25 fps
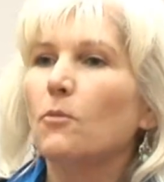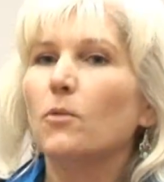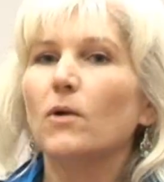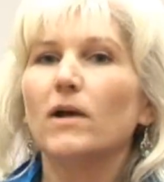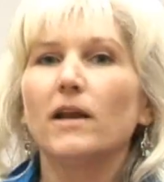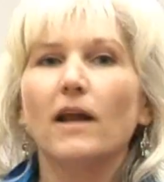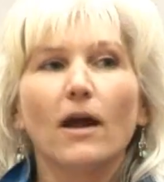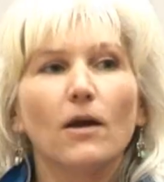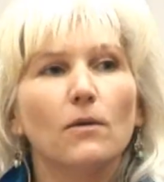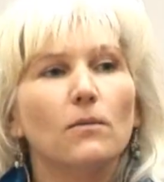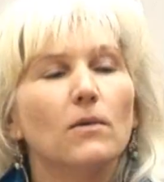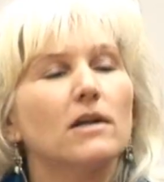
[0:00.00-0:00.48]

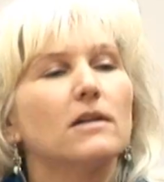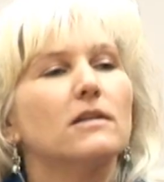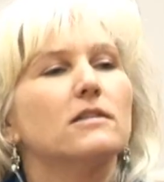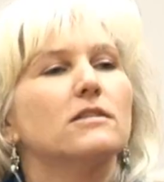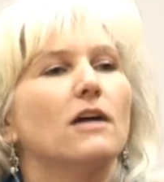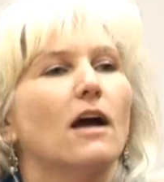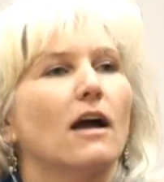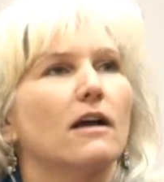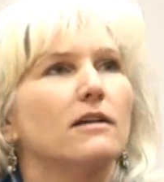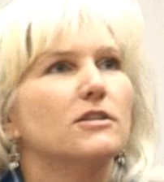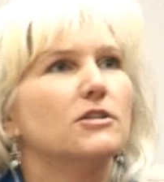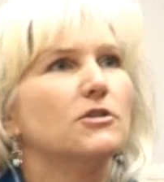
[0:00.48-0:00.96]
What I
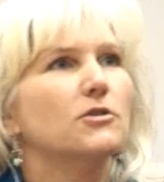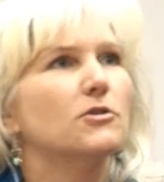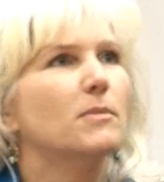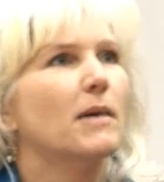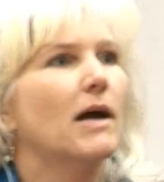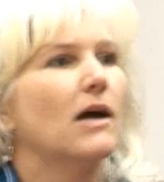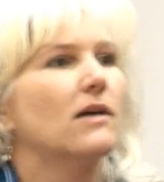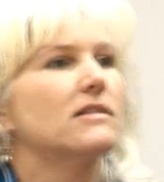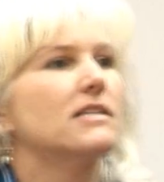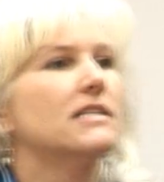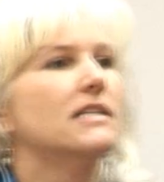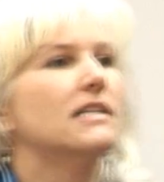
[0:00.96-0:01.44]
want to talk to you
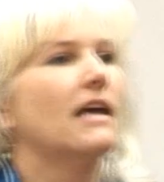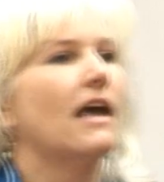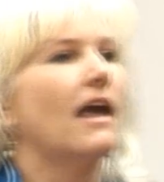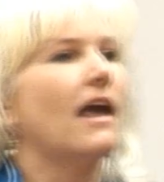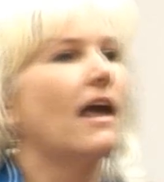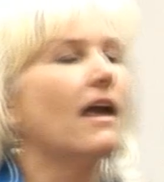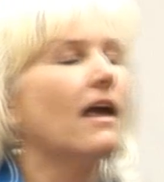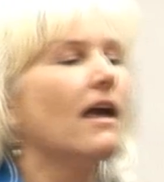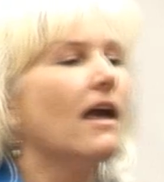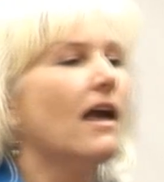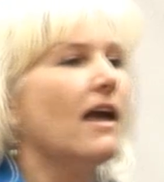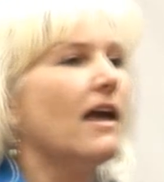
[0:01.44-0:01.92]
about
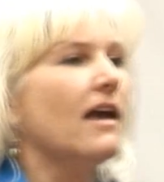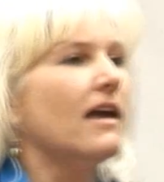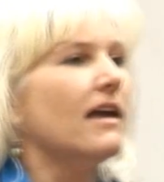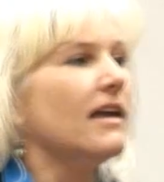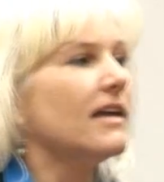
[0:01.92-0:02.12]
today